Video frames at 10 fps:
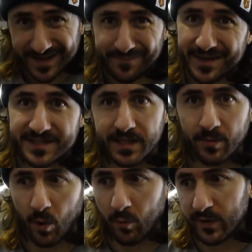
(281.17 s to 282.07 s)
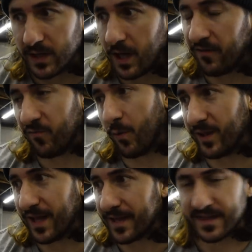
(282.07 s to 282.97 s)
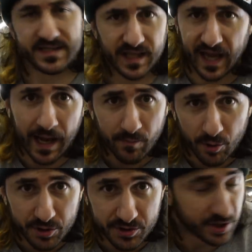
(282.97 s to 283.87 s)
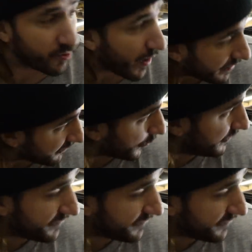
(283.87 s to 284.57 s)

to mix in what we love, what we like. That's the camo you used to grind for in